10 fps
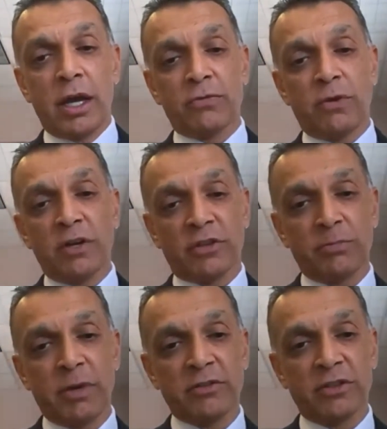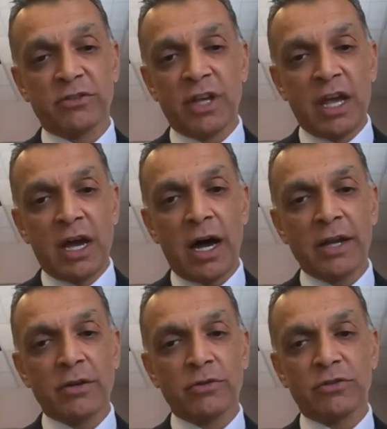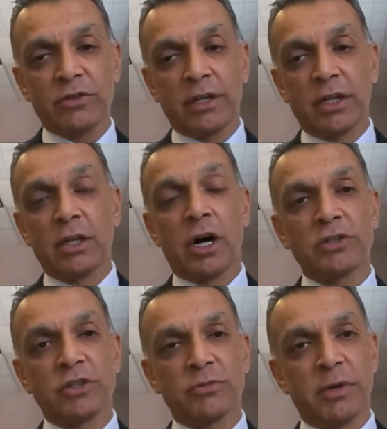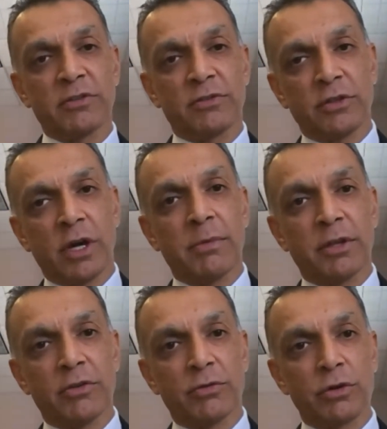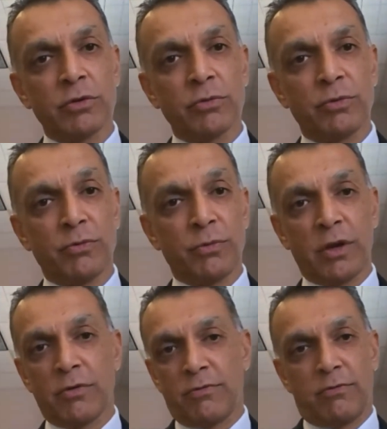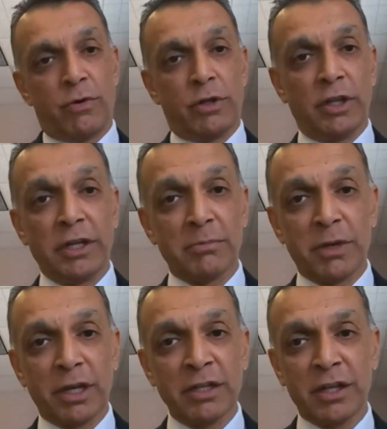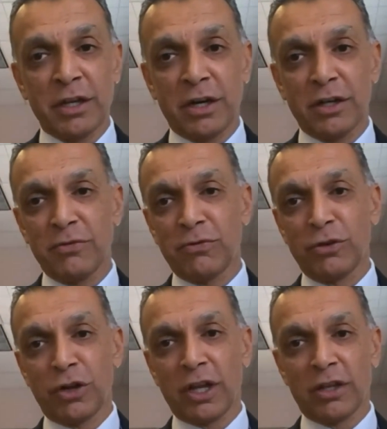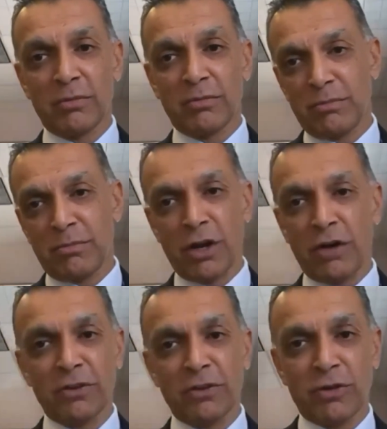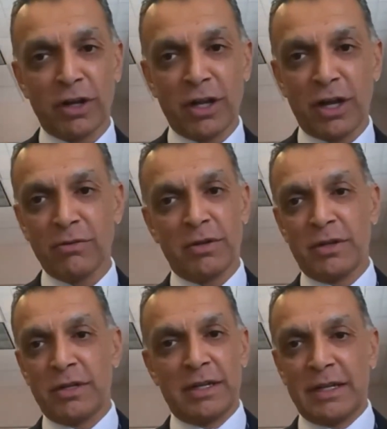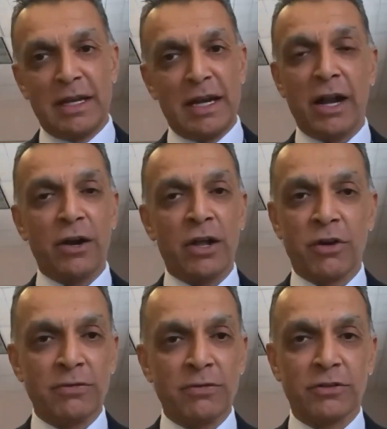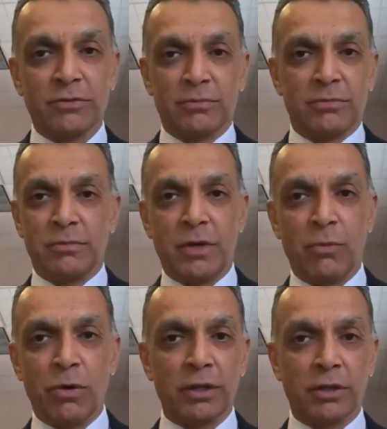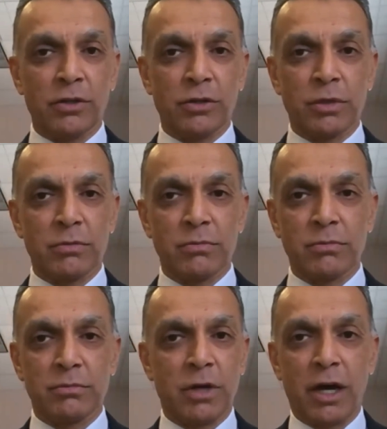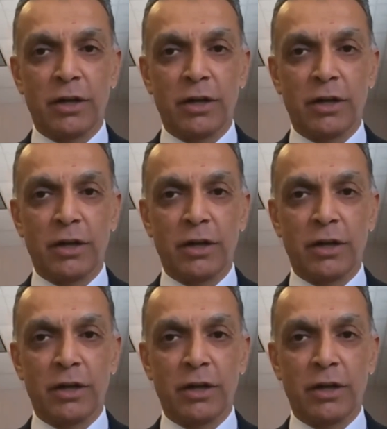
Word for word: As far as expenses, I don't see any large expenses coming through. We're we're lean and mean. Uh, if you look at my office right now, I don't have an office. I work in a cube, right?